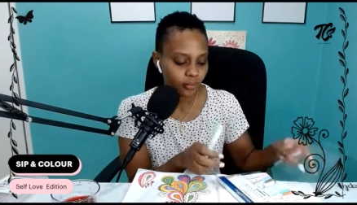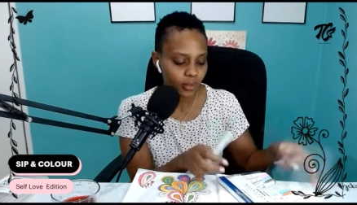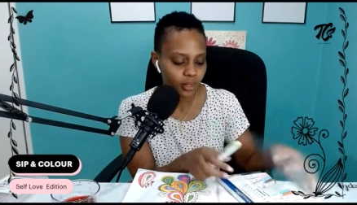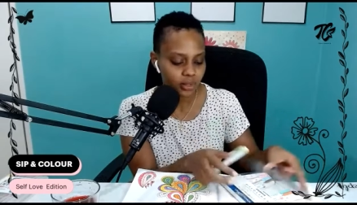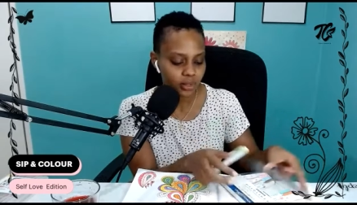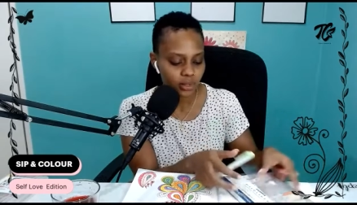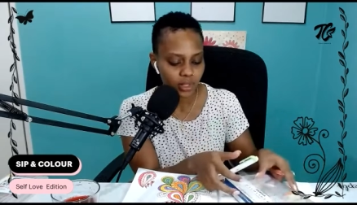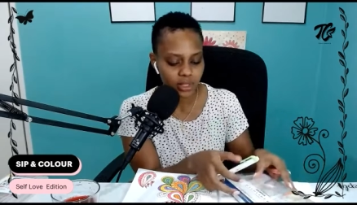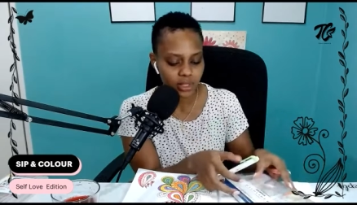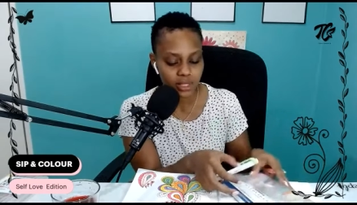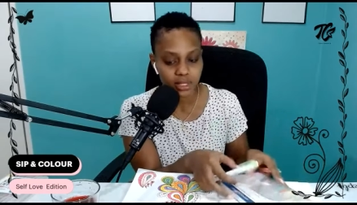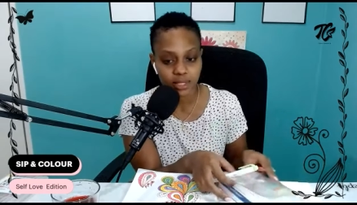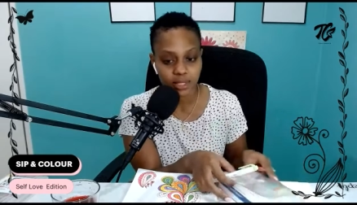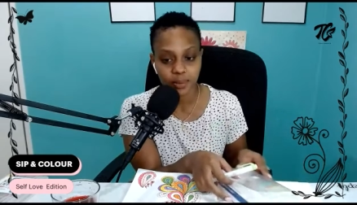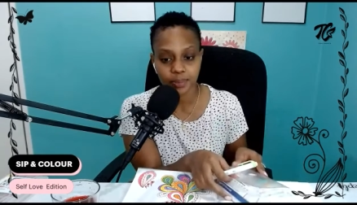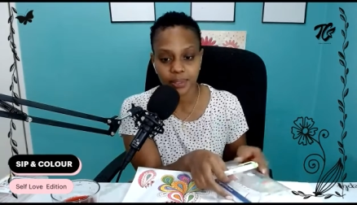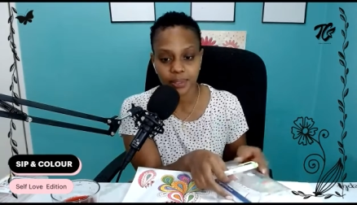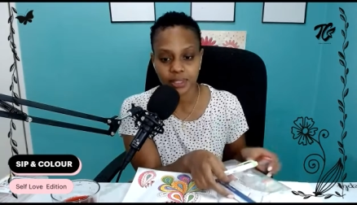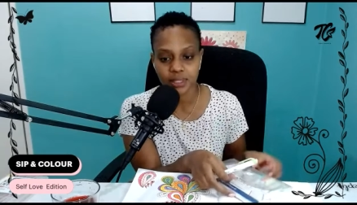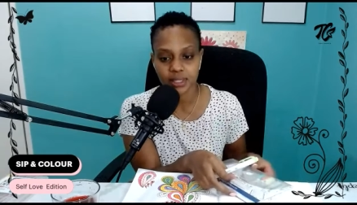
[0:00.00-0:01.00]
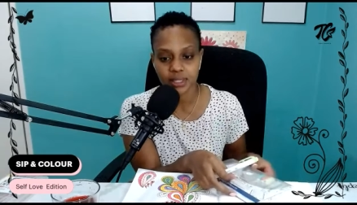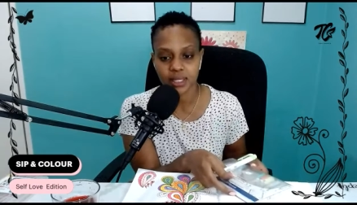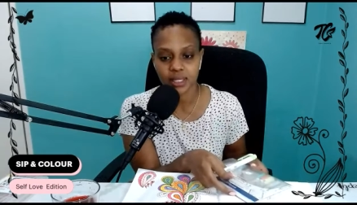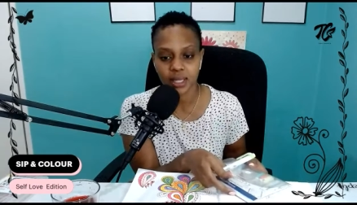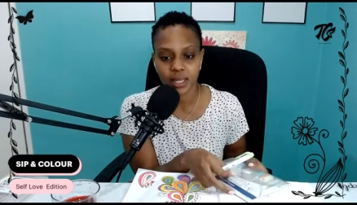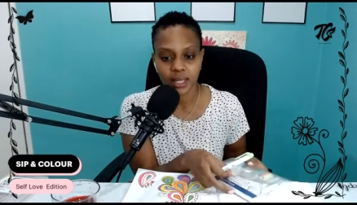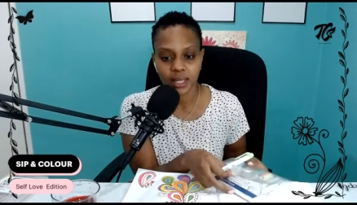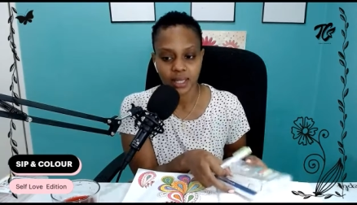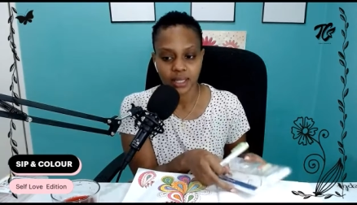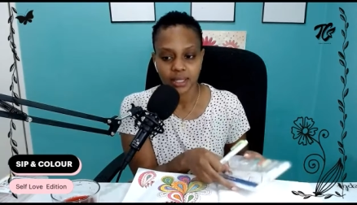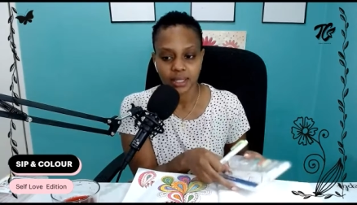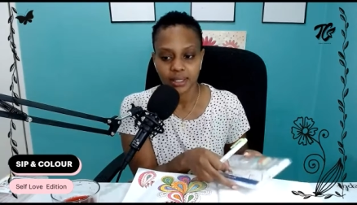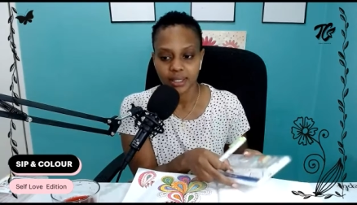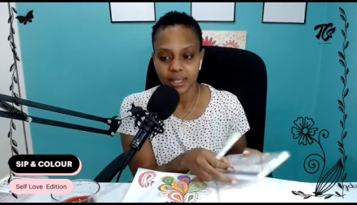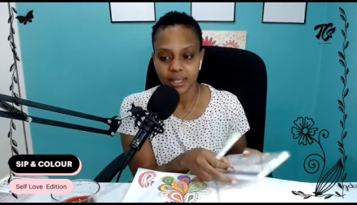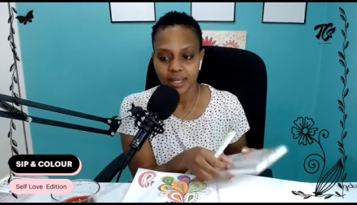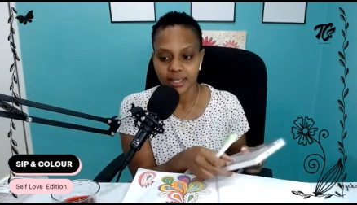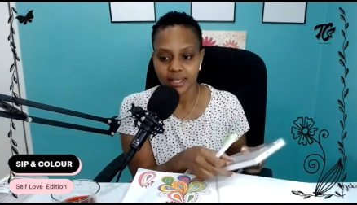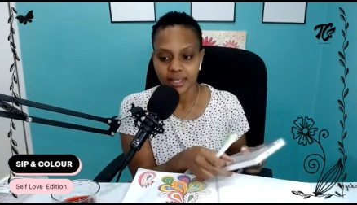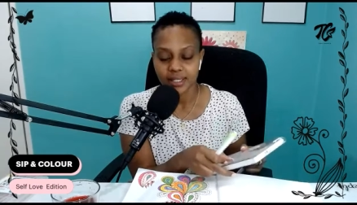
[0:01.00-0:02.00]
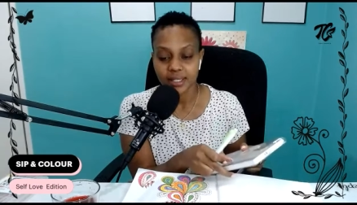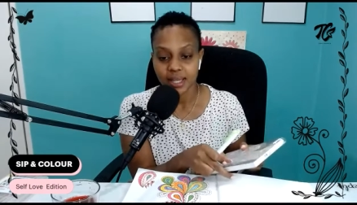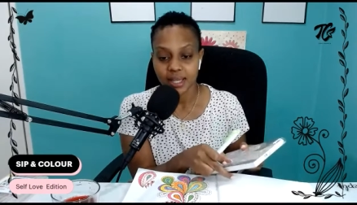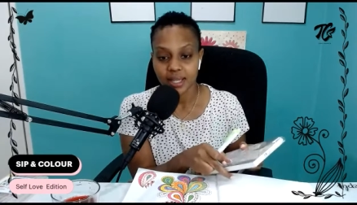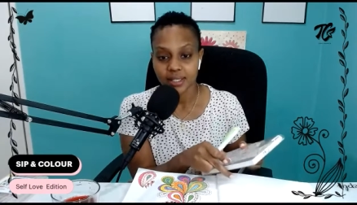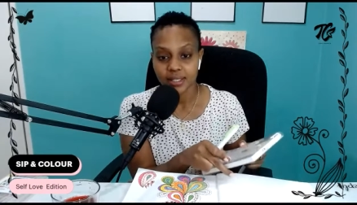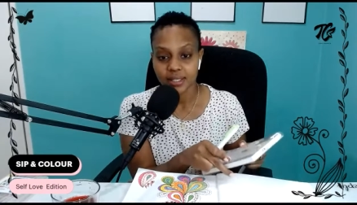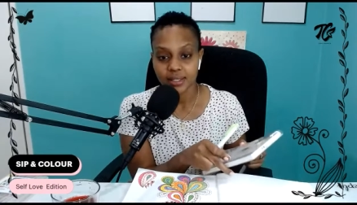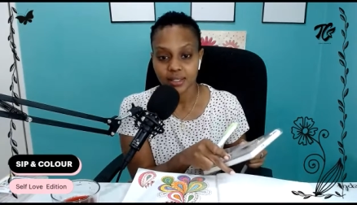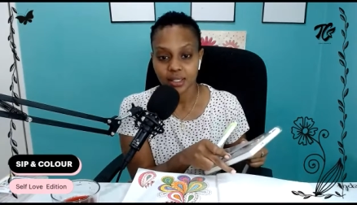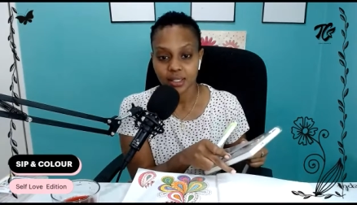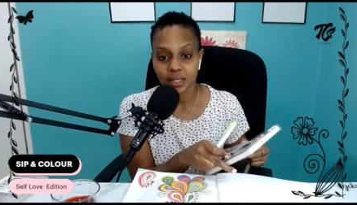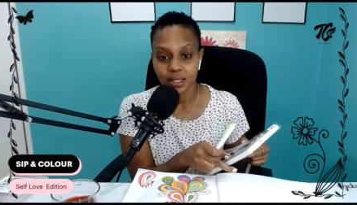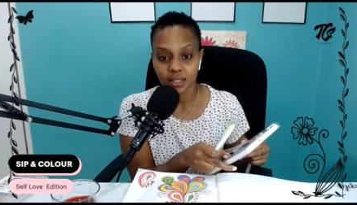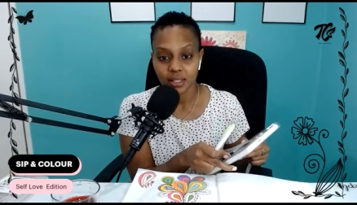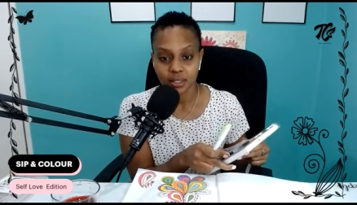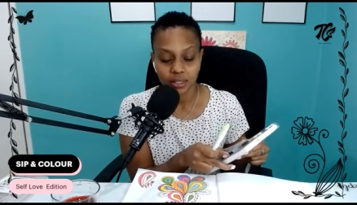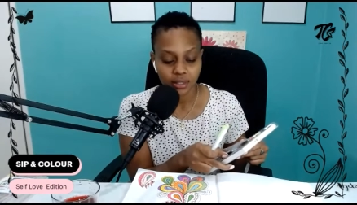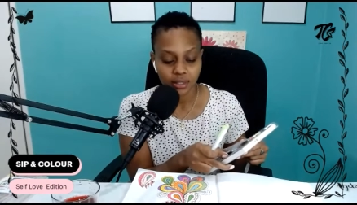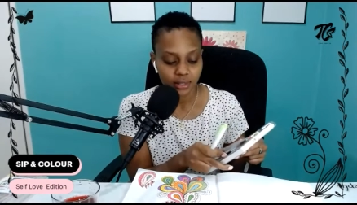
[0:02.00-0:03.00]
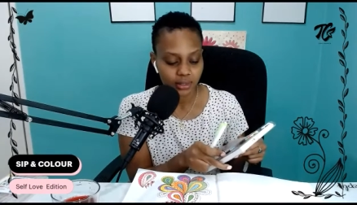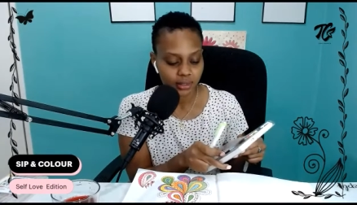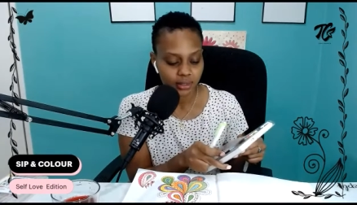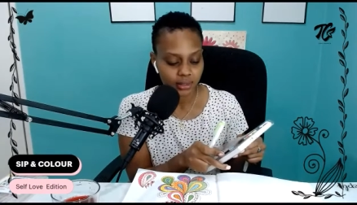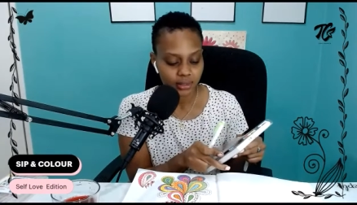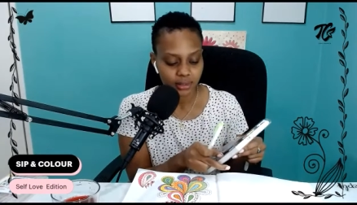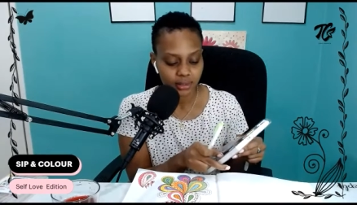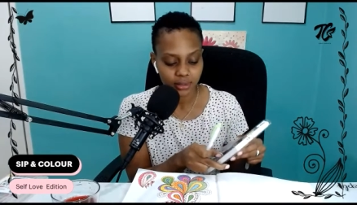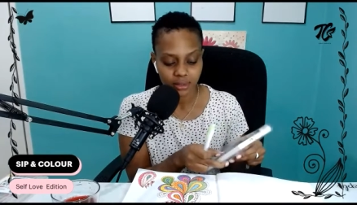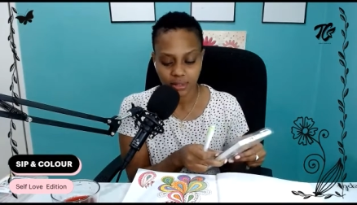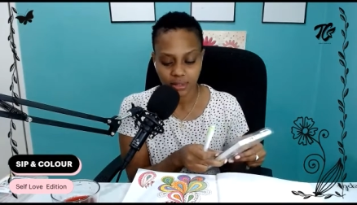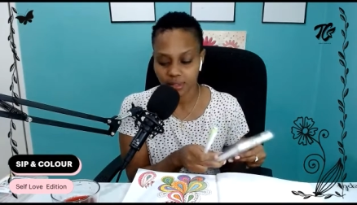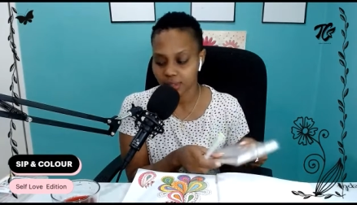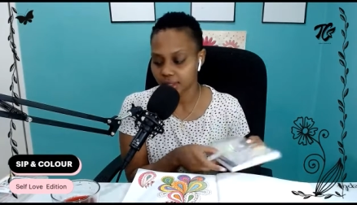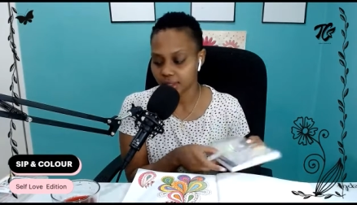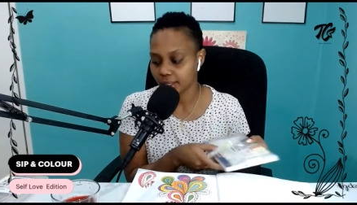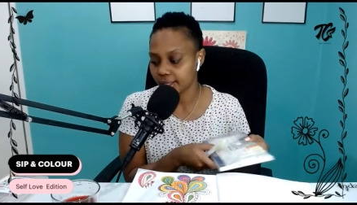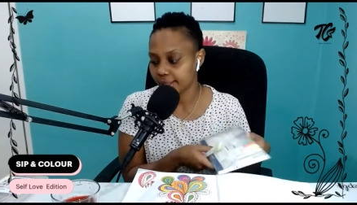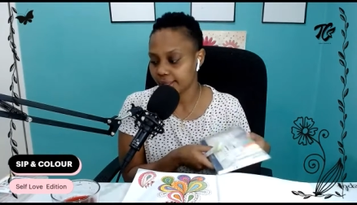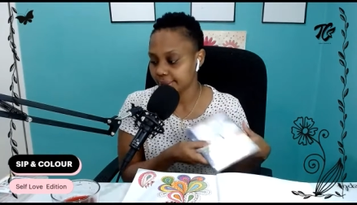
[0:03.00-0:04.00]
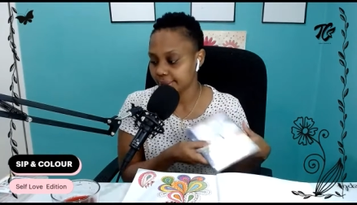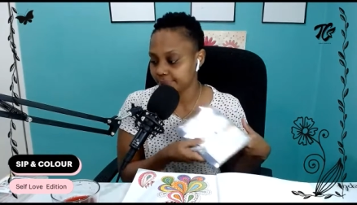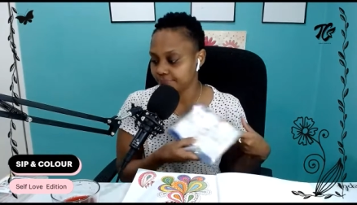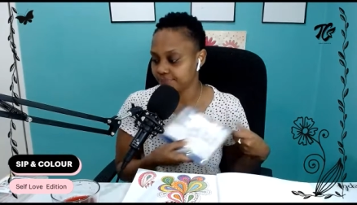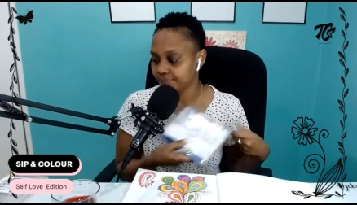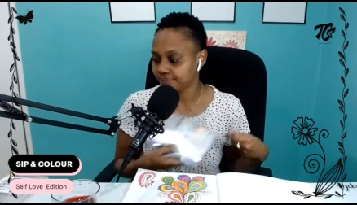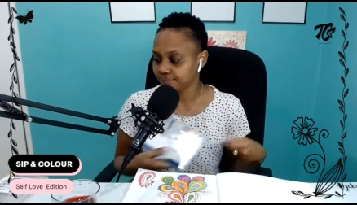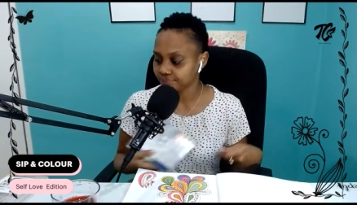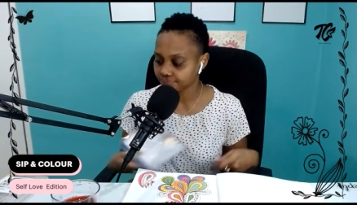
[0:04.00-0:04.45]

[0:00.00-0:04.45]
So this is a piece that I started to color um